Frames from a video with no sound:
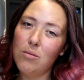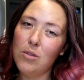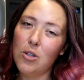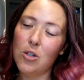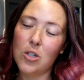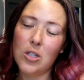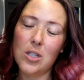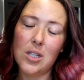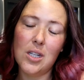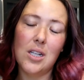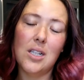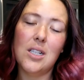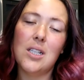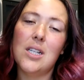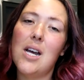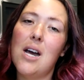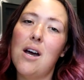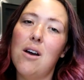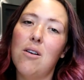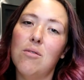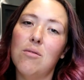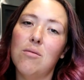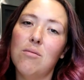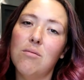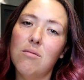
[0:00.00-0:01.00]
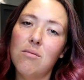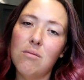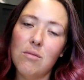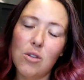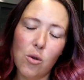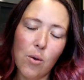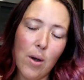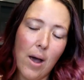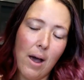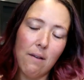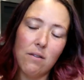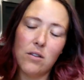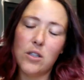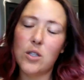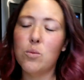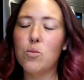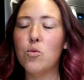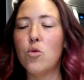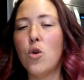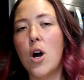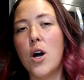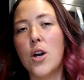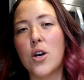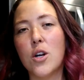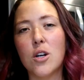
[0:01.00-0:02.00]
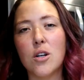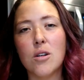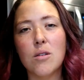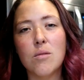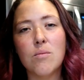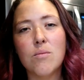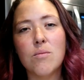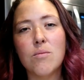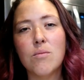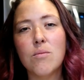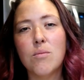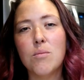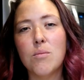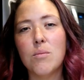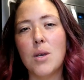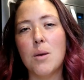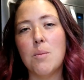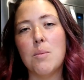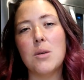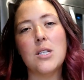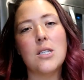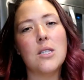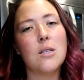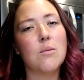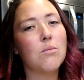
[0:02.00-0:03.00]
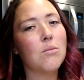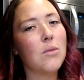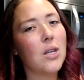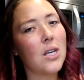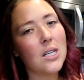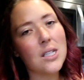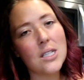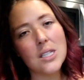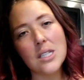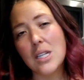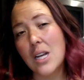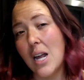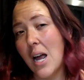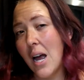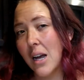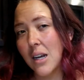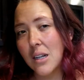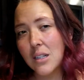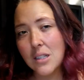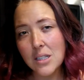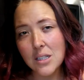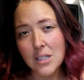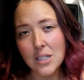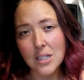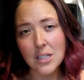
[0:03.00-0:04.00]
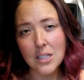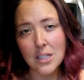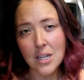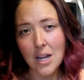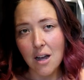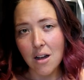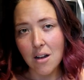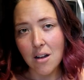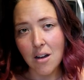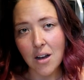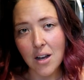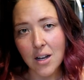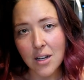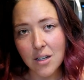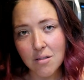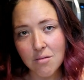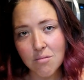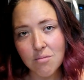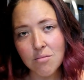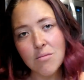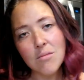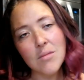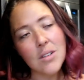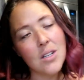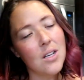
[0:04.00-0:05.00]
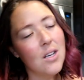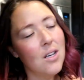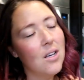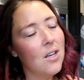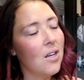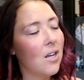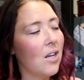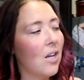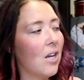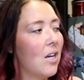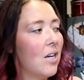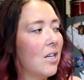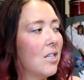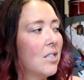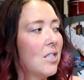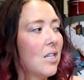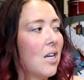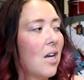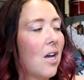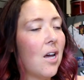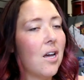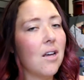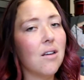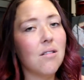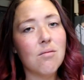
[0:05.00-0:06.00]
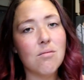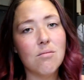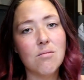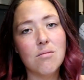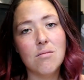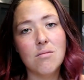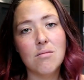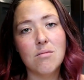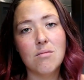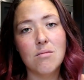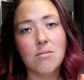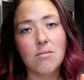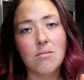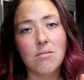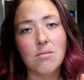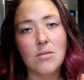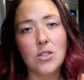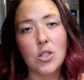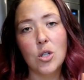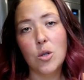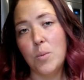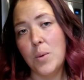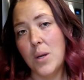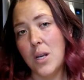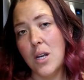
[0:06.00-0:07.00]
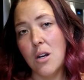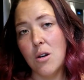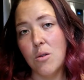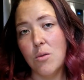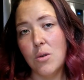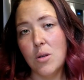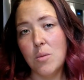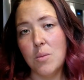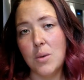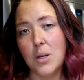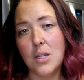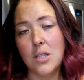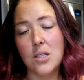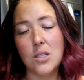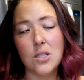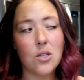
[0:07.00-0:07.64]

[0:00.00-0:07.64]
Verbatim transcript: you're sitting down, you have some water, maybe some like snacks to snack on, and uh, you'll be here with me.